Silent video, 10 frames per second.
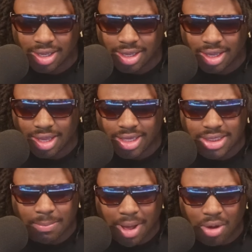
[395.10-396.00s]
is
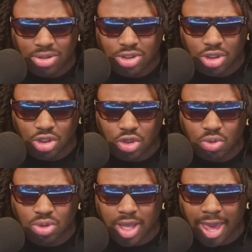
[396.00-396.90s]
about to
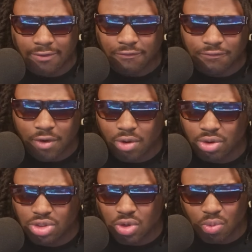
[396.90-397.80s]
use a
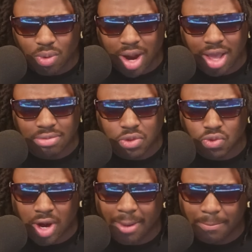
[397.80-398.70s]
first-round
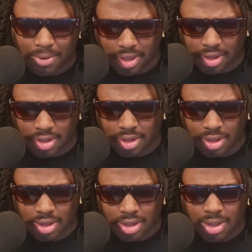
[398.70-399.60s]
draft pick,
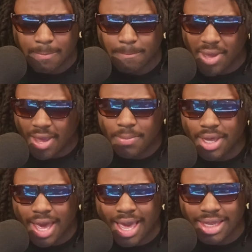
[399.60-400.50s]
maybe
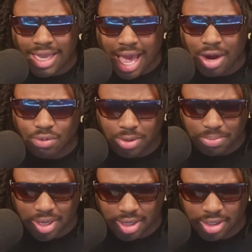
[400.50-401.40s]
a lottery
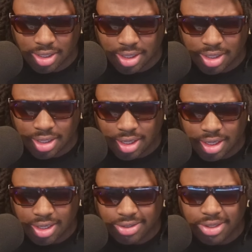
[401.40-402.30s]
pick,
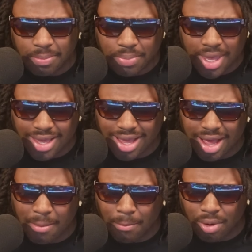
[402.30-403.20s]
to pick
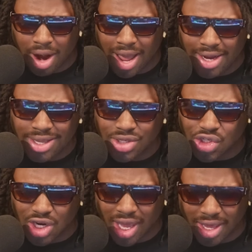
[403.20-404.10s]
up Bronny
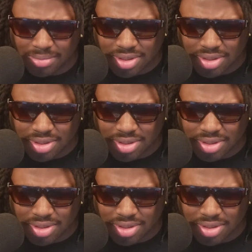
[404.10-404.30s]
James?